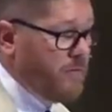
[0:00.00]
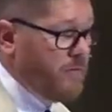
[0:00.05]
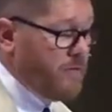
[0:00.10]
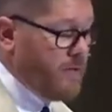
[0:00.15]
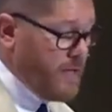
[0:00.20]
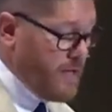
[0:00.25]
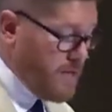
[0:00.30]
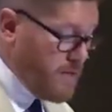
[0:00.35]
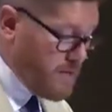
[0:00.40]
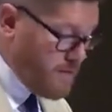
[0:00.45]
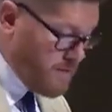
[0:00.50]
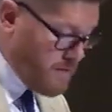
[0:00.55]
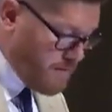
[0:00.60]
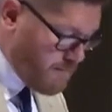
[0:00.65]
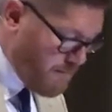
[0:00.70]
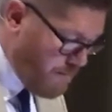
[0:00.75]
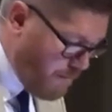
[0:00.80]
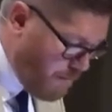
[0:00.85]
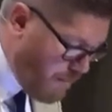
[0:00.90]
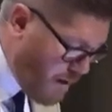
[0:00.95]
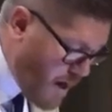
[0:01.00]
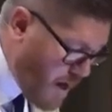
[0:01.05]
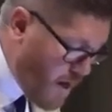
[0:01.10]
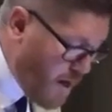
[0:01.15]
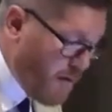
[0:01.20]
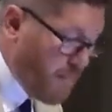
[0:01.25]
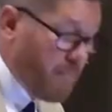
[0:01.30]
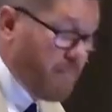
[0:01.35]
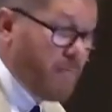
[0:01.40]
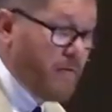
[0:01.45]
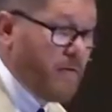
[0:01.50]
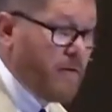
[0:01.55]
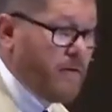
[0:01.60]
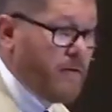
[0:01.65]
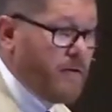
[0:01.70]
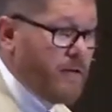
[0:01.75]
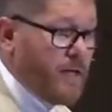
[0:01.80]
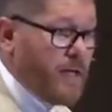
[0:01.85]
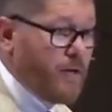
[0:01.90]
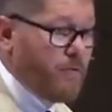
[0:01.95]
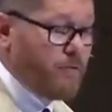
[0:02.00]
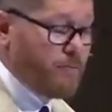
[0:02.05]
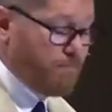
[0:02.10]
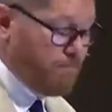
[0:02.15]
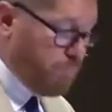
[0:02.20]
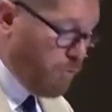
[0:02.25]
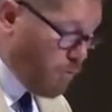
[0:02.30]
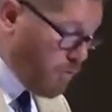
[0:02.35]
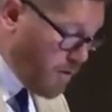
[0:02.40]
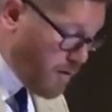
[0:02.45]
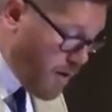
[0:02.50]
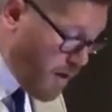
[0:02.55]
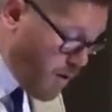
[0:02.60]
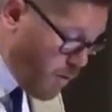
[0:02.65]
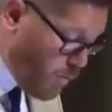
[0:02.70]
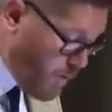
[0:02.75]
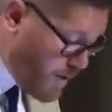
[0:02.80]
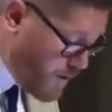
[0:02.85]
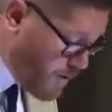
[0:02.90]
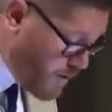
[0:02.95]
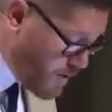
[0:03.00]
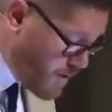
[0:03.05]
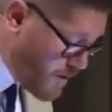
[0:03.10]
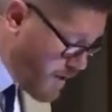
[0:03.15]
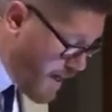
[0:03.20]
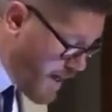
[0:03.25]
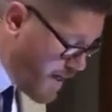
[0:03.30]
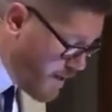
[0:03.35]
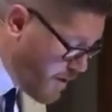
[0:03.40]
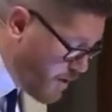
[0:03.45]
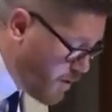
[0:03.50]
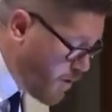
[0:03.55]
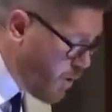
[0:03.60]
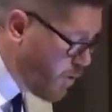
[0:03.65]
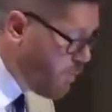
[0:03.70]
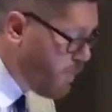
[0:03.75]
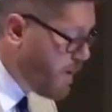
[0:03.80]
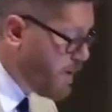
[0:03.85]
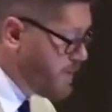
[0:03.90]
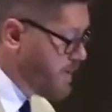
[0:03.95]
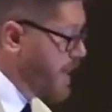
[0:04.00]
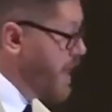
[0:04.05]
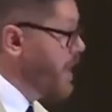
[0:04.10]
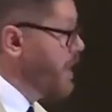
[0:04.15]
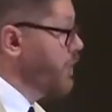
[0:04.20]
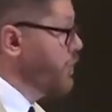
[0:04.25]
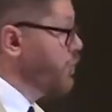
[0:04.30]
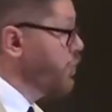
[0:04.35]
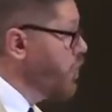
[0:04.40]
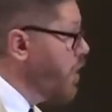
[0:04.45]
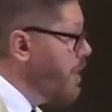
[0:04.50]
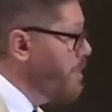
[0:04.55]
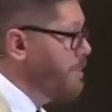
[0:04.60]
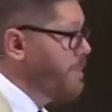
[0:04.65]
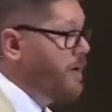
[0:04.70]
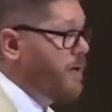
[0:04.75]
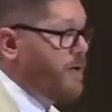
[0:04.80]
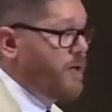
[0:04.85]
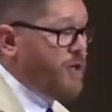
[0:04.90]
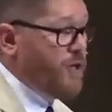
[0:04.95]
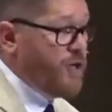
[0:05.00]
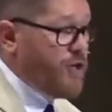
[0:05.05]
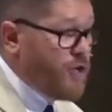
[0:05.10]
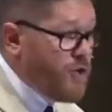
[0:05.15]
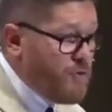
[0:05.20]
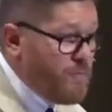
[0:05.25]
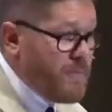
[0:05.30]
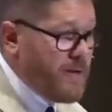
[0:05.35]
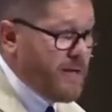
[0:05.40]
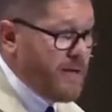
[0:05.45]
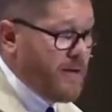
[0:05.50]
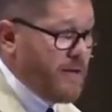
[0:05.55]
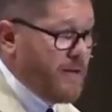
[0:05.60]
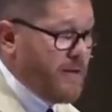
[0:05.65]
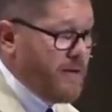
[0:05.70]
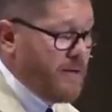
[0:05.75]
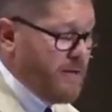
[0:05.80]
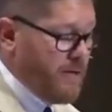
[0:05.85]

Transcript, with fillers: His mom. He was born on a winter's night in a nowhere town, grew up human.